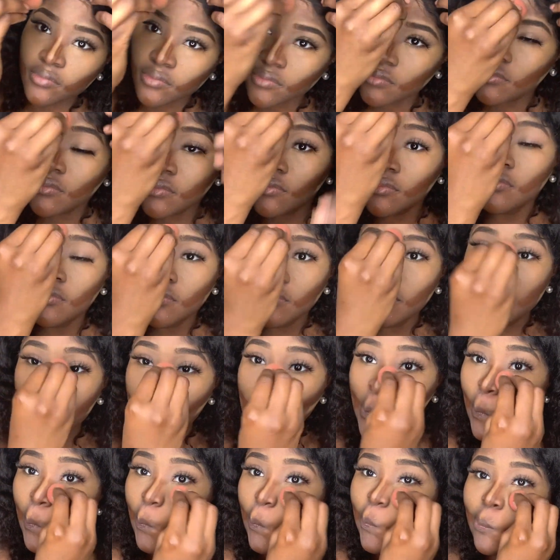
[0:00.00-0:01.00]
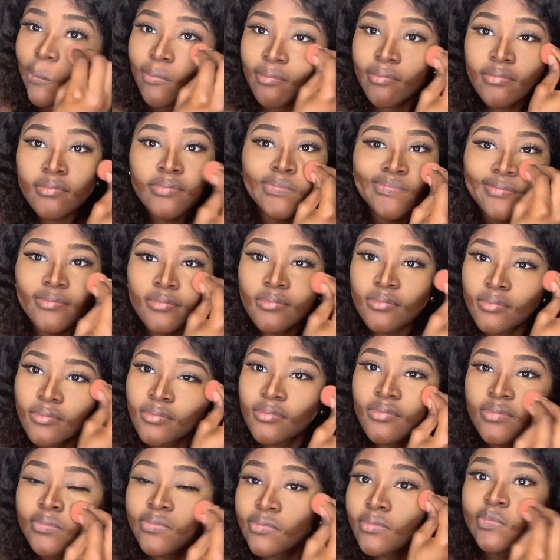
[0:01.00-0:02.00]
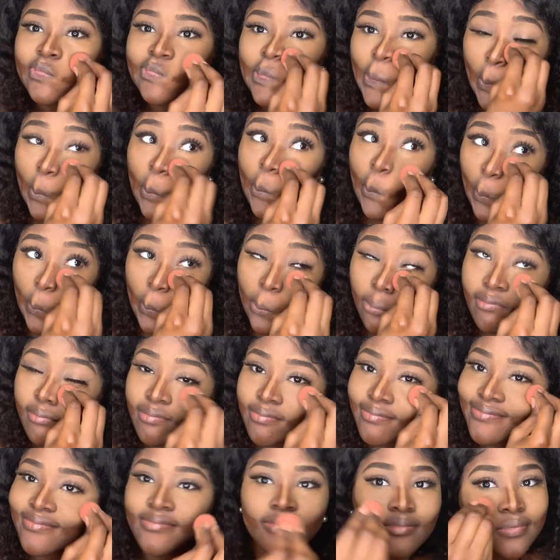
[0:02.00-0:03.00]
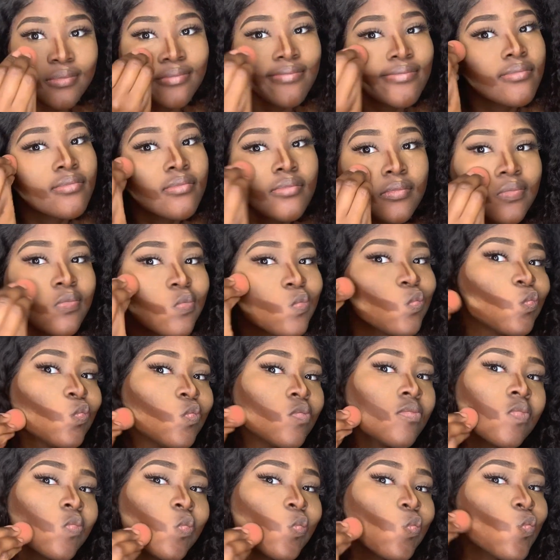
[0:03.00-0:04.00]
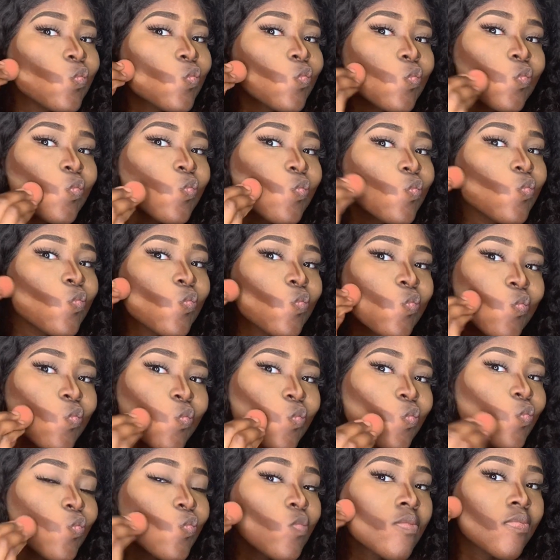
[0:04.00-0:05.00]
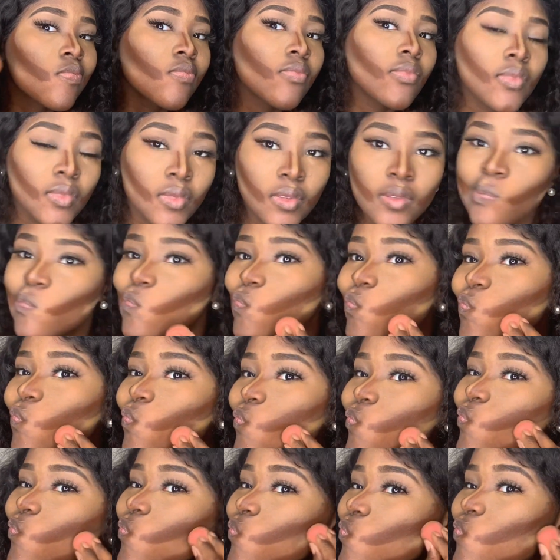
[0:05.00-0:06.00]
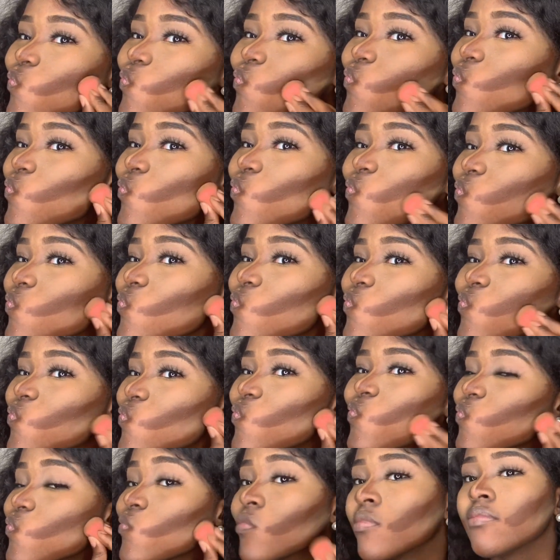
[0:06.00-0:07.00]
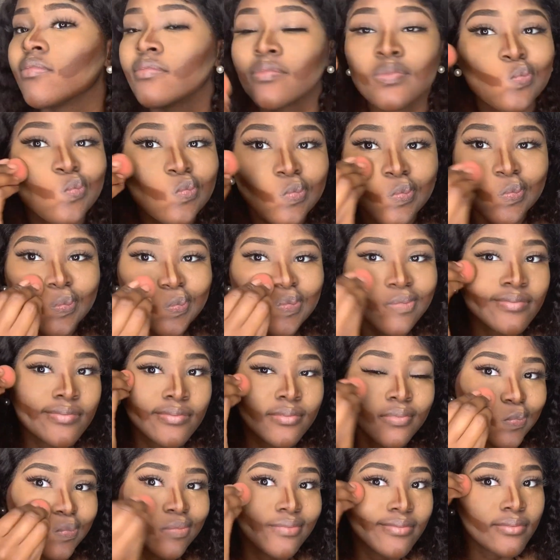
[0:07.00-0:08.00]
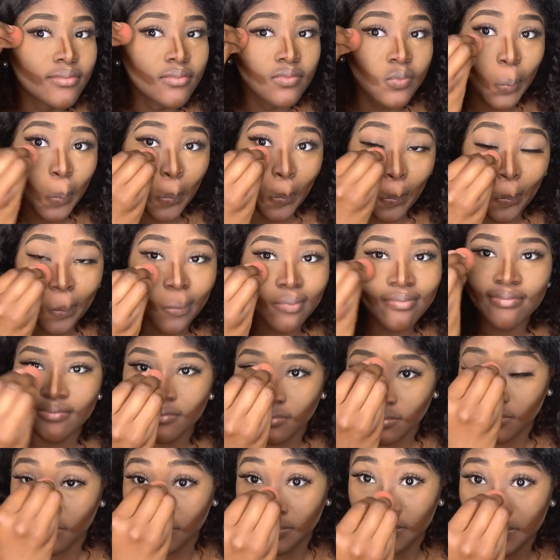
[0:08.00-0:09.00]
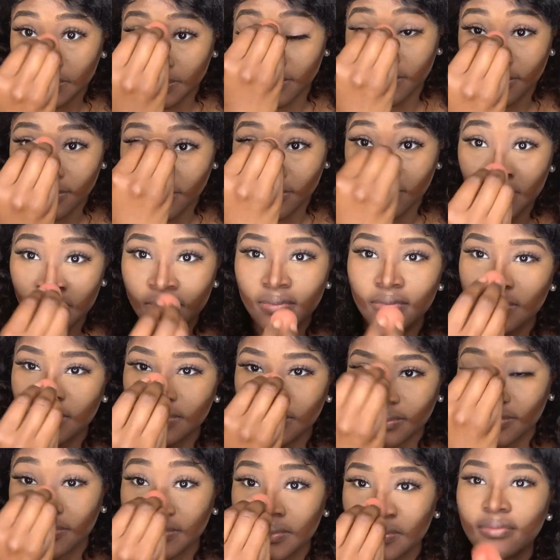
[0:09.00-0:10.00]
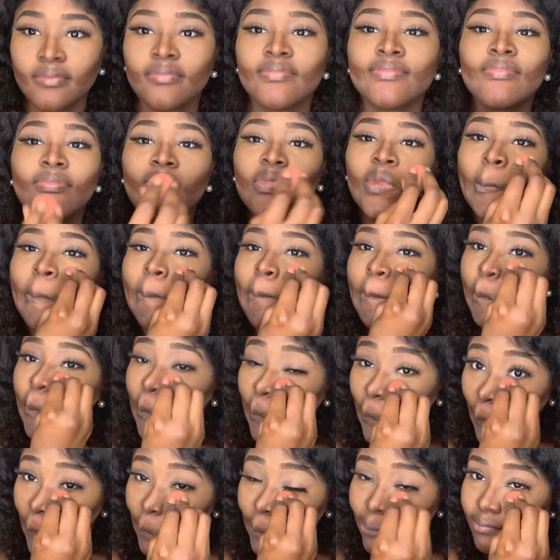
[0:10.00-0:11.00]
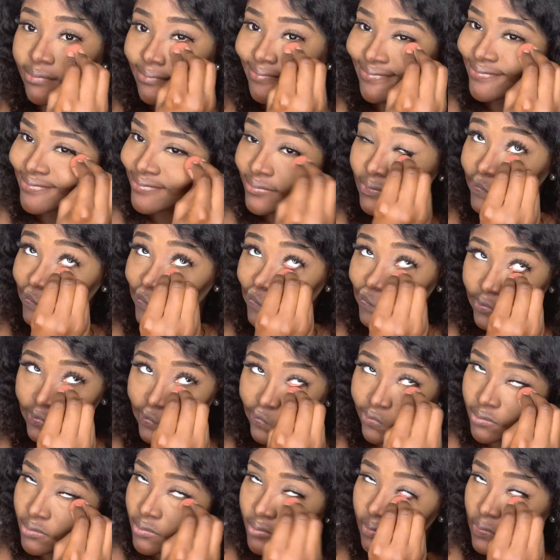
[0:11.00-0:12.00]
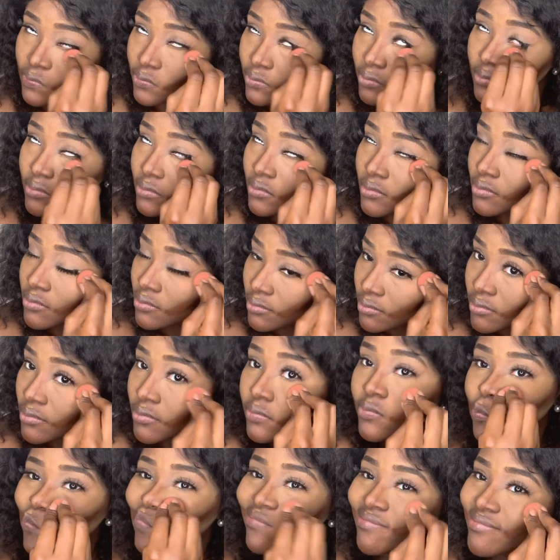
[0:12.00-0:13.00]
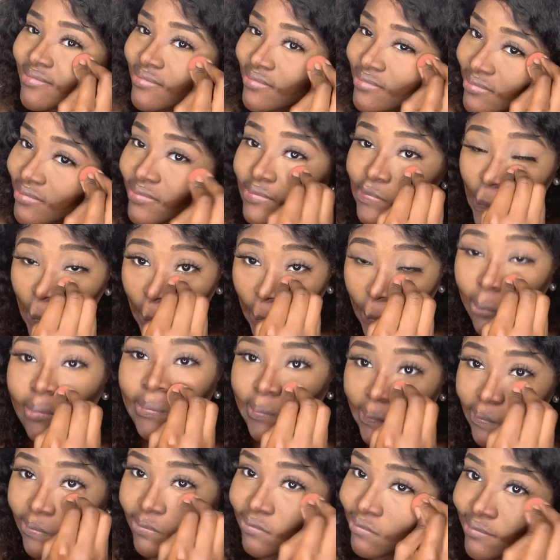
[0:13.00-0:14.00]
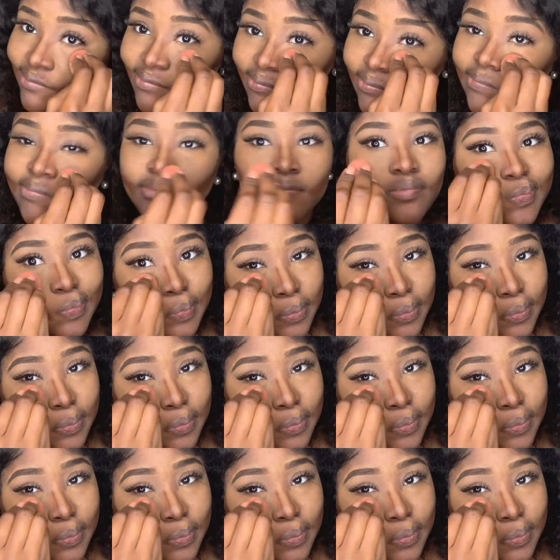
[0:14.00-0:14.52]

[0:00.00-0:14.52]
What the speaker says: that because it's too heavy. It's too much makeup, I feel. It looks like I have too much makeup on, and it irritates me. It just runs all off. But if you just use your concealer,